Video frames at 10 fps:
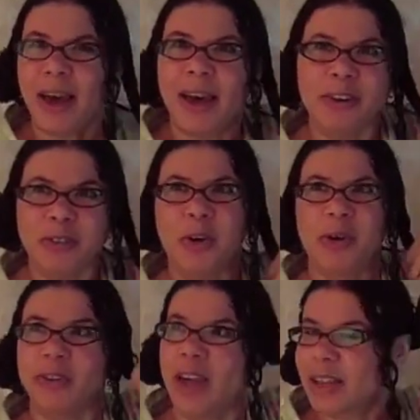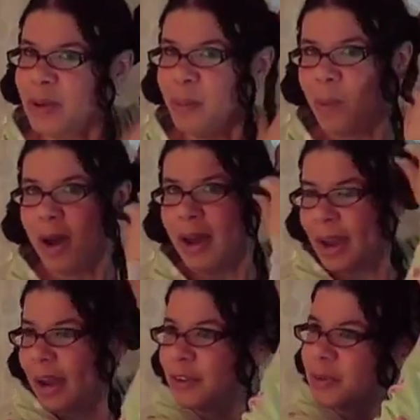I don't know exactly
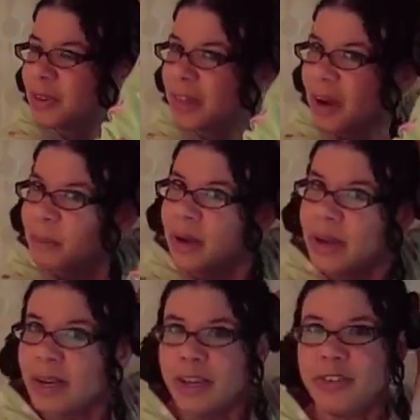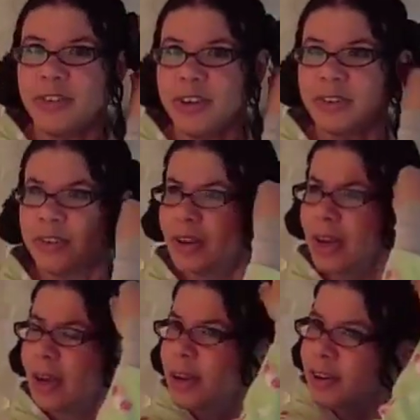why I do it that way. It's just
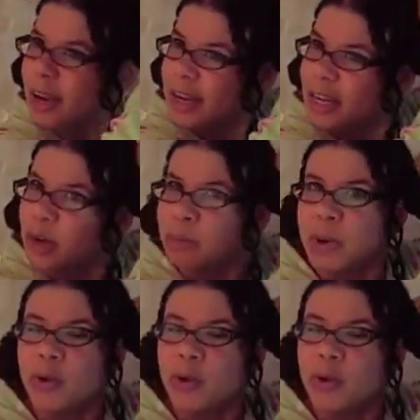to kind of get